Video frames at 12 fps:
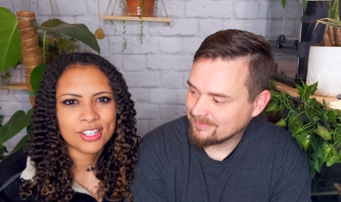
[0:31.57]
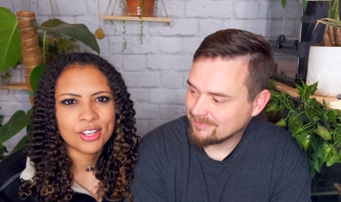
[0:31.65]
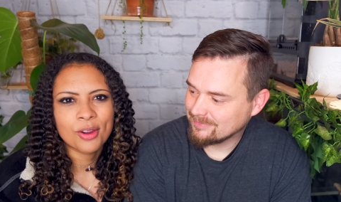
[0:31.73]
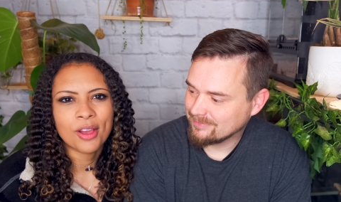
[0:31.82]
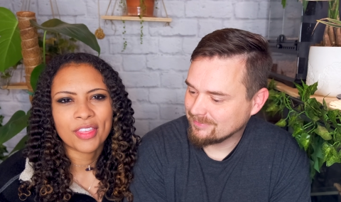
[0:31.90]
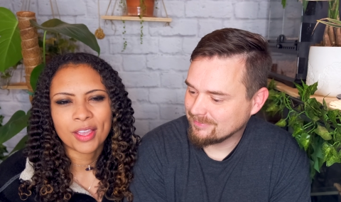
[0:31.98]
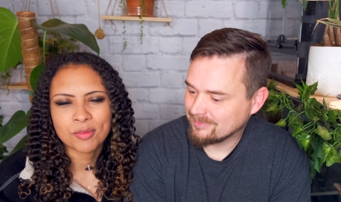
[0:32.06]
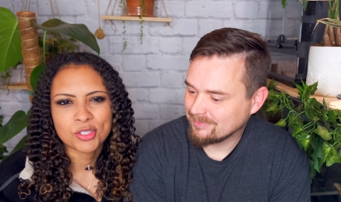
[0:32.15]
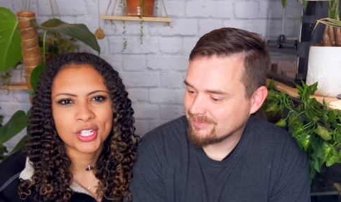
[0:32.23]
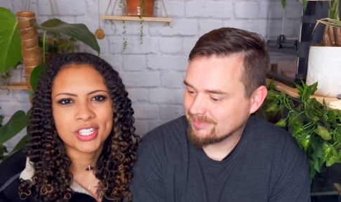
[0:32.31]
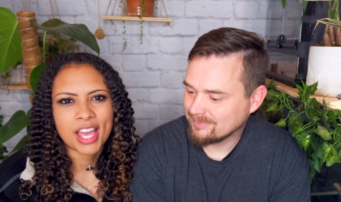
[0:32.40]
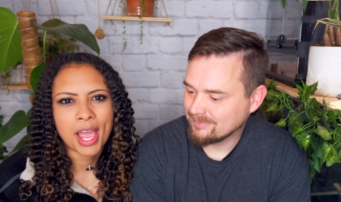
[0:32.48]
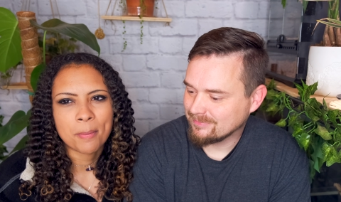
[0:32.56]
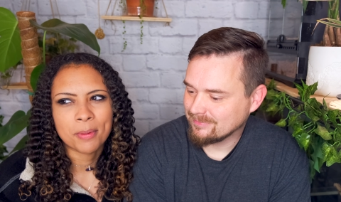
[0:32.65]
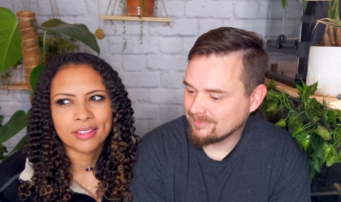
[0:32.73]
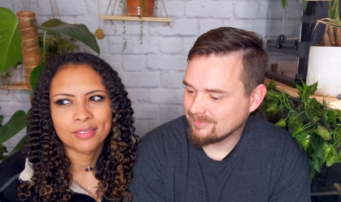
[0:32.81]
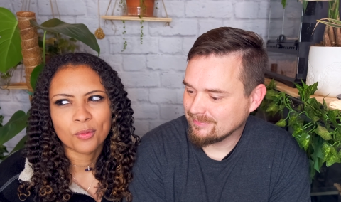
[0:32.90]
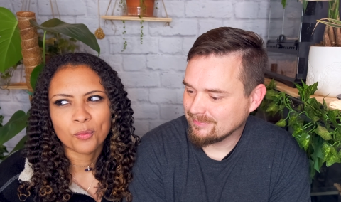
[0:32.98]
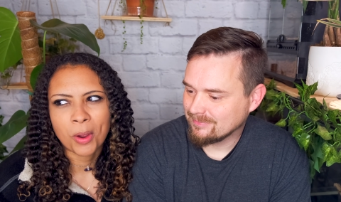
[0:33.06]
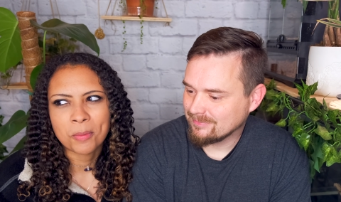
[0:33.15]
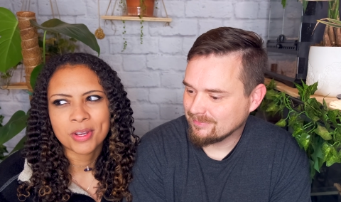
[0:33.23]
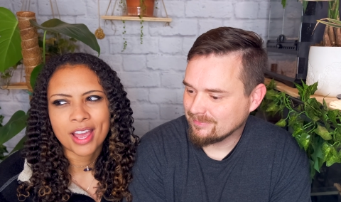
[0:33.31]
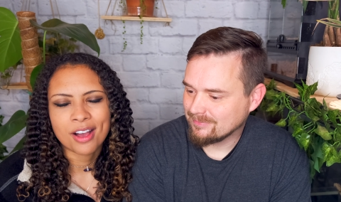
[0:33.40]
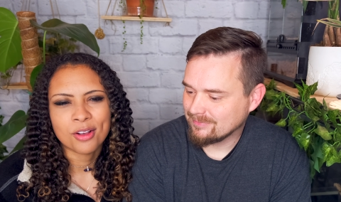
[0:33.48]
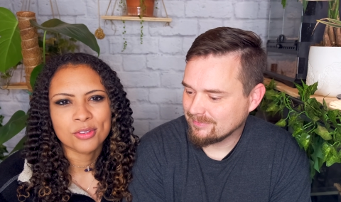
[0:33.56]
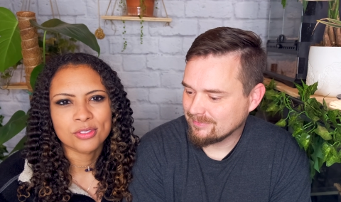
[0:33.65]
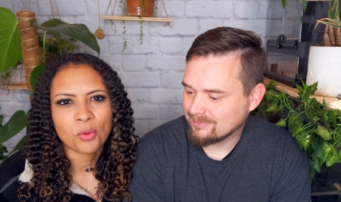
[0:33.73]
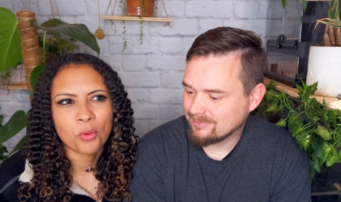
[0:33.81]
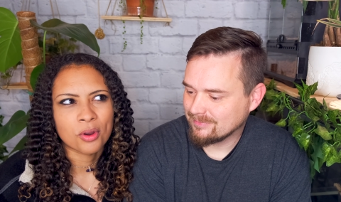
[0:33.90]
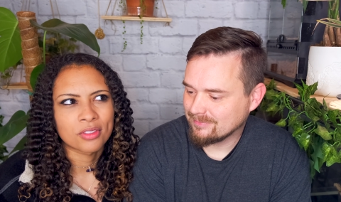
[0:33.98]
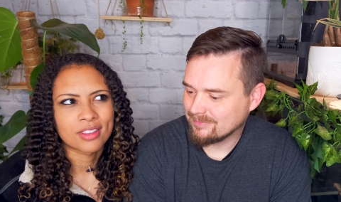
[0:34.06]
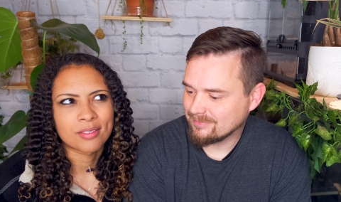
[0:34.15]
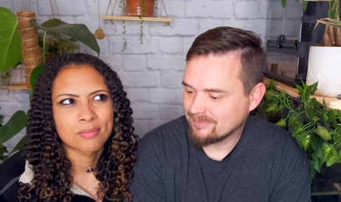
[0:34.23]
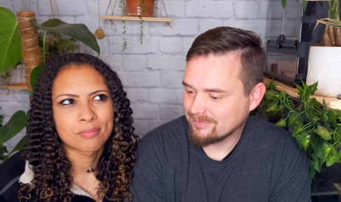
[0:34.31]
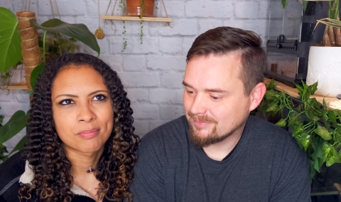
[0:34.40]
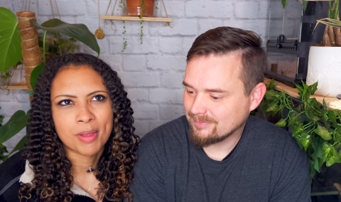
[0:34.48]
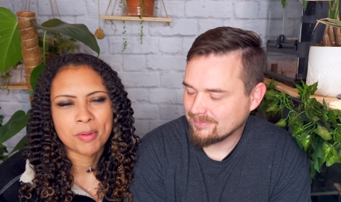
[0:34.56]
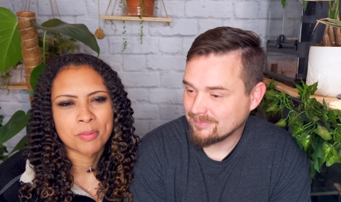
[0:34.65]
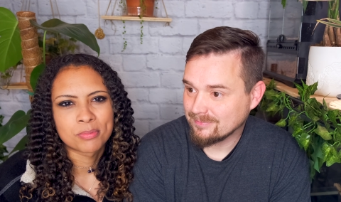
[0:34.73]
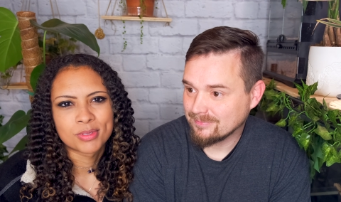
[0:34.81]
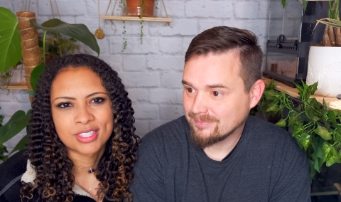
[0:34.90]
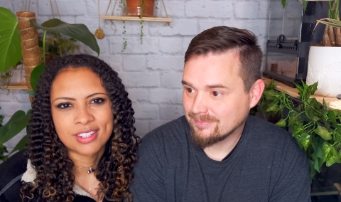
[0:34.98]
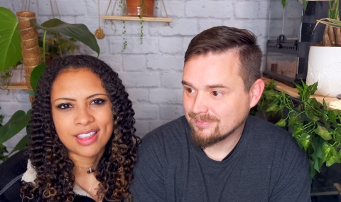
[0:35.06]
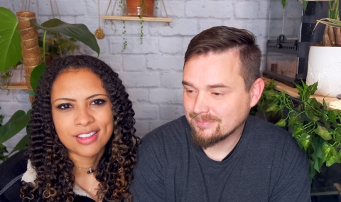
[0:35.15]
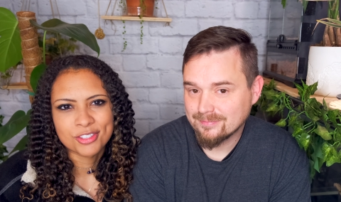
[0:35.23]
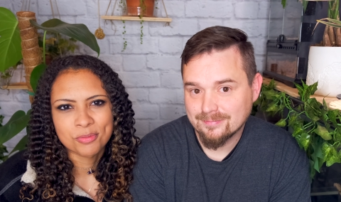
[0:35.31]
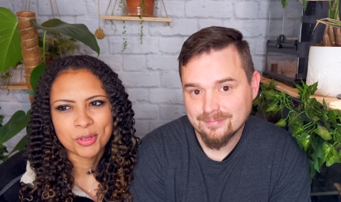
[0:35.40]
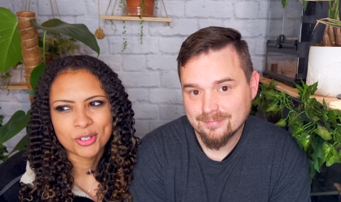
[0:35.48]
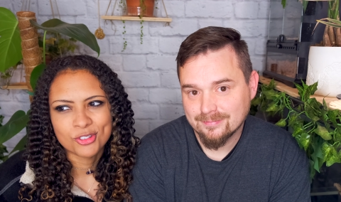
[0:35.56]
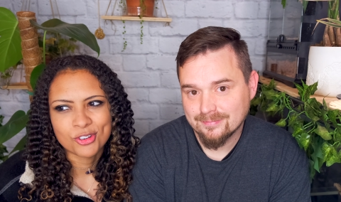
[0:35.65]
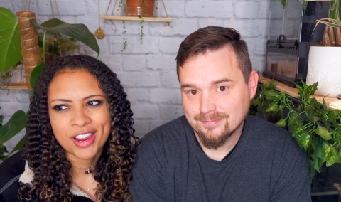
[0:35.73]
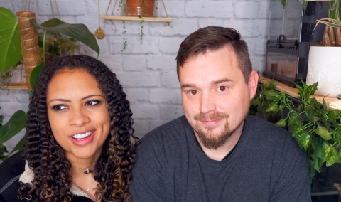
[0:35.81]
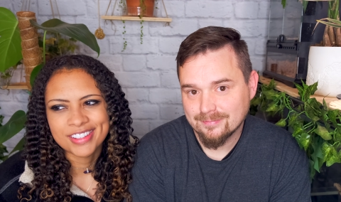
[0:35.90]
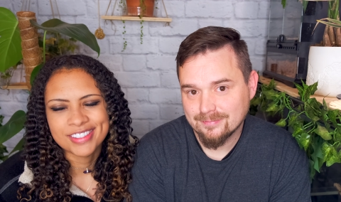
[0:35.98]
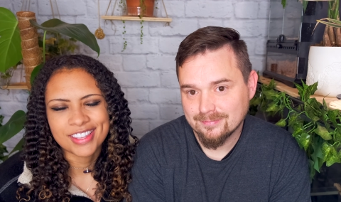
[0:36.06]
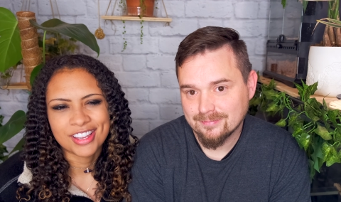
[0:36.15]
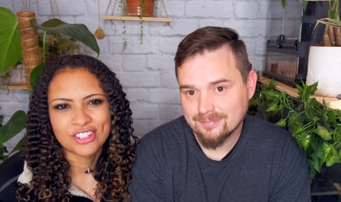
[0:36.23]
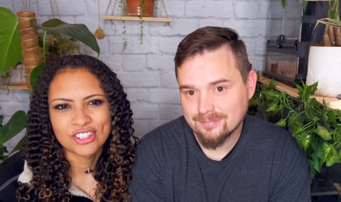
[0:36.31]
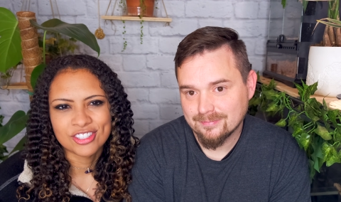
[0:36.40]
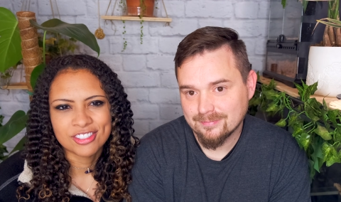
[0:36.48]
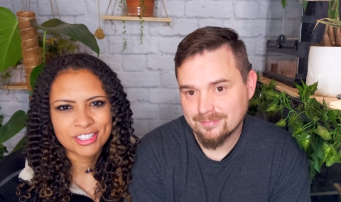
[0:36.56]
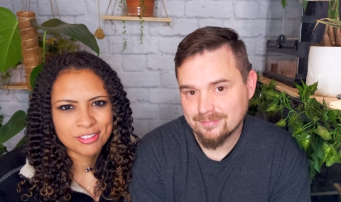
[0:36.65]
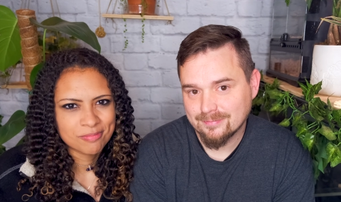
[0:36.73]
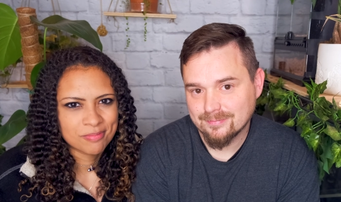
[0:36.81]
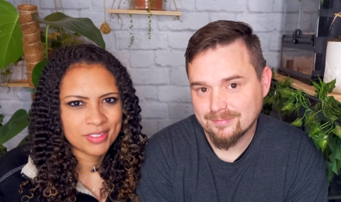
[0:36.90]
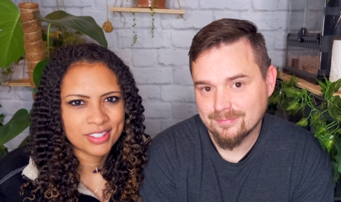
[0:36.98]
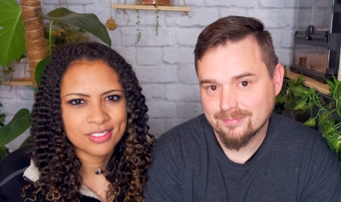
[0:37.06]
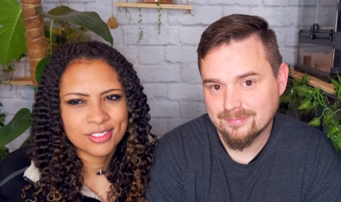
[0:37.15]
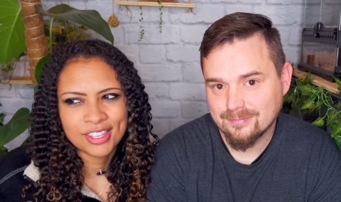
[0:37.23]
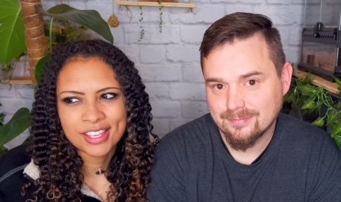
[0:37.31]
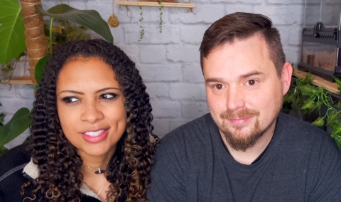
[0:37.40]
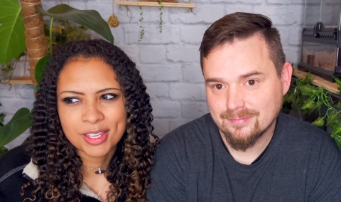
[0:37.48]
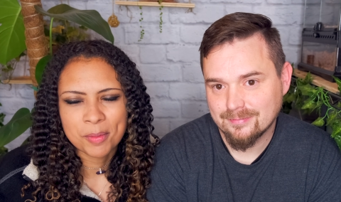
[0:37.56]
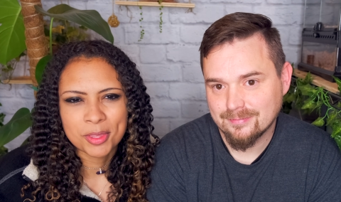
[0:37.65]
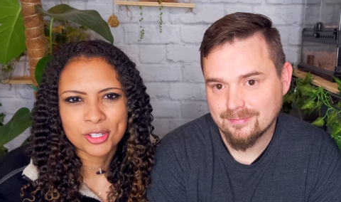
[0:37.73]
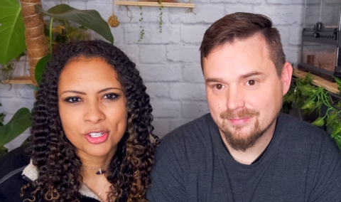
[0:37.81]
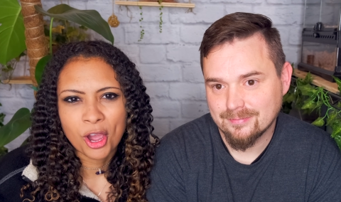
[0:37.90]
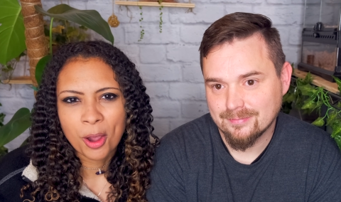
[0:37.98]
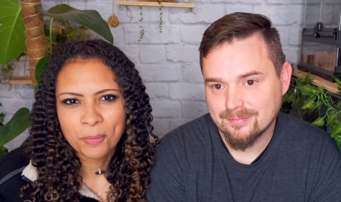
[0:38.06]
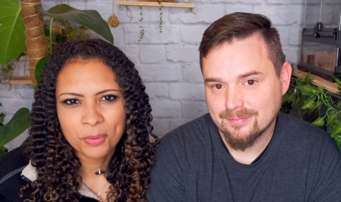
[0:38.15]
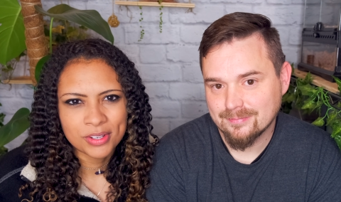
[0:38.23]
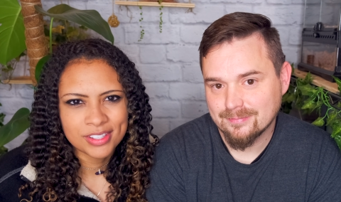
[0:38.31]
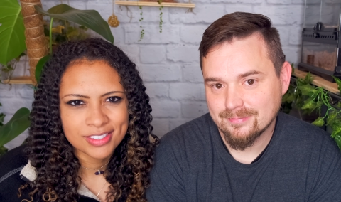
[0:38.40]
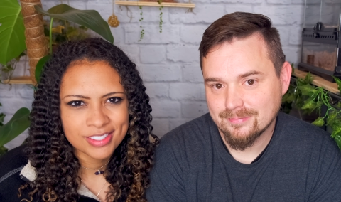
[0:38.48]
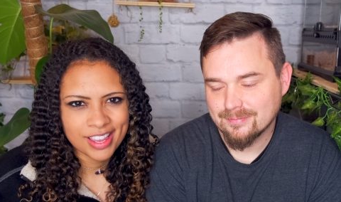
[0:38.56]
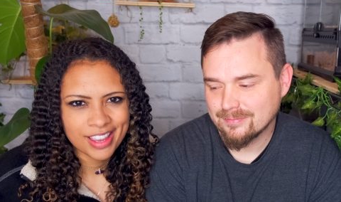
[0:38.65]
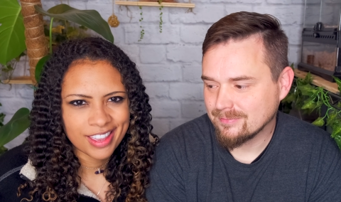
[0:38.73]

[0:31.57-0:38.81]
Speaker 1: to. I think I'm just gonna type in reptiles or then maybe snakes, bearded dragons, and just get some of the top ones, I